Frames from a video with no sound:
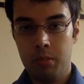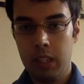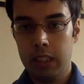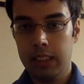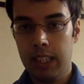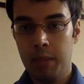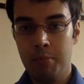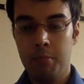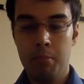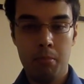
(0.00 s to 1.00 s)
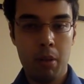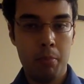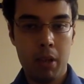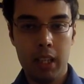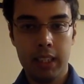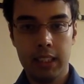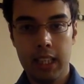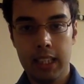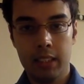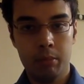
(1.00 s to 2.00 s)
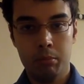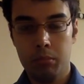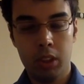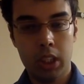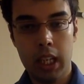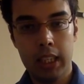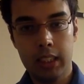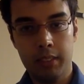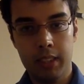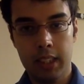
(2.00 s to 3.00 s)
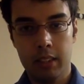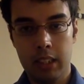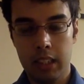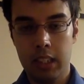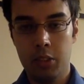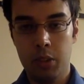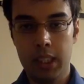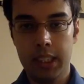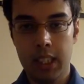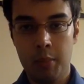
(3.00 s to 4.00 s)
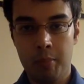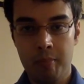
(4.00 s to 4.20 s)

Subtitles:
let's say in markets like Jakarta in Indonesia,